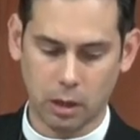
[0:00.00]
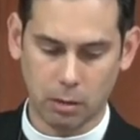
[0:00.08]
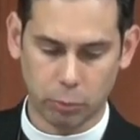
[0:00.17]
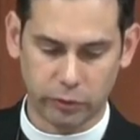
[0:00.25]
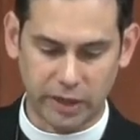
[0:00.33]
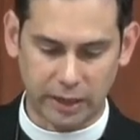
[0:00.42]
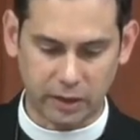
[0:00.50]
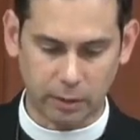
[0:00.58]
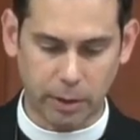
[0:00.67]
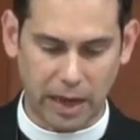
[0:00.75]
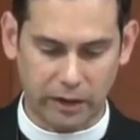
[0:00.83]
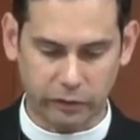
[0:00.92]
protecting
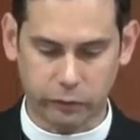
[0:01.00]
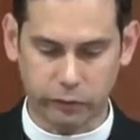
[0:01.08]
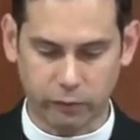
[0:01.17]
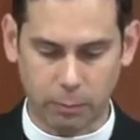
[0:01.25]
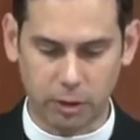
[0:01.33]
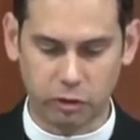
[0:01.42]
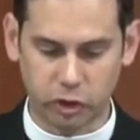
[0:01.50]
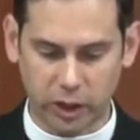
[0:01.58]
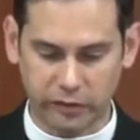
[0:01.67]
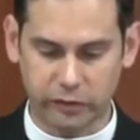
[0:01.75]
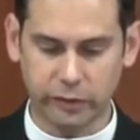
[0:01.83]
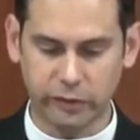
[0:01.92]
pastors from
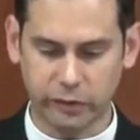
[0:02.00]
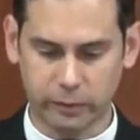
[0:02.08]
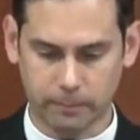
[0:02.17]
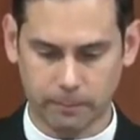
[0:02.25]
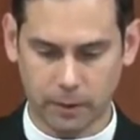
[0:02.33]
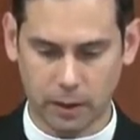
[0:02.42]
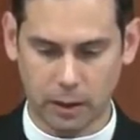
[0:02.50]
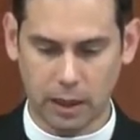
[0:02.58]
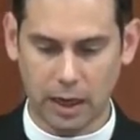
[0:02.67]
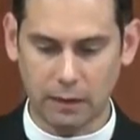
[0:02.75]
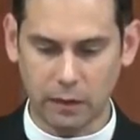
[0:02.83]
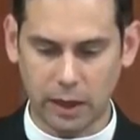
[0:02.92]
injustice,
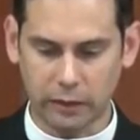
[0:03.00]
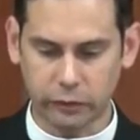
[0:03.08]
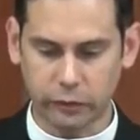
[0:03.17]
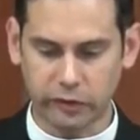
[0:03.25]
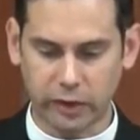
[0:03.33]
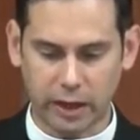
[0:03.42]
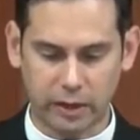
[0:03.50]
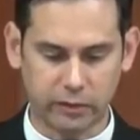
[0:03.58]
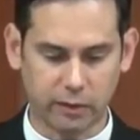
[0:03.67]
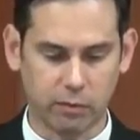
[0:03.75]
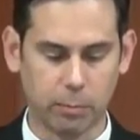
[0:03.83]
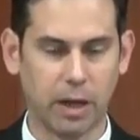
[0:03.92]
and the exercise
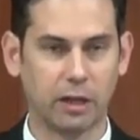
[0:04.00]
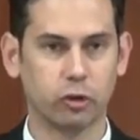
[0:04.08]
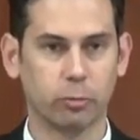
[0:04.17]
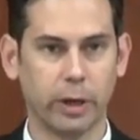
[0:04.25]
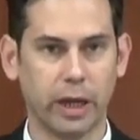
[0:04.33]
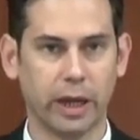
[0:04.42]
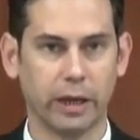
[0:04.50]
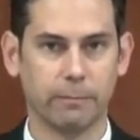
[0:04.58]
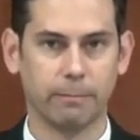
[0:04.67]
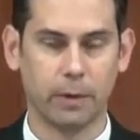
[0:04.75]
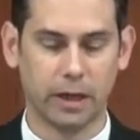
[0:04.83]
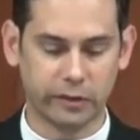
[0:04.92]
of the major ban,
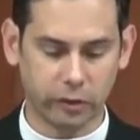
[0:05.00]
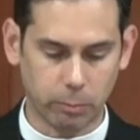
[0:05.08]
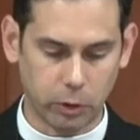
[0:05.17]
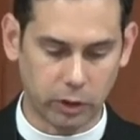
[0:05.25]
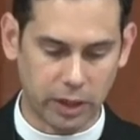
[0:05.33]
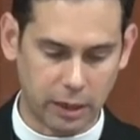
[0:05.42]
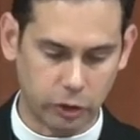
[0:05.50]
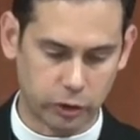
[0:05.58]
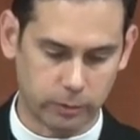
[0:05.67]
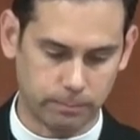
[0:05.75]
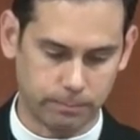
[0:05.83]
excommunication.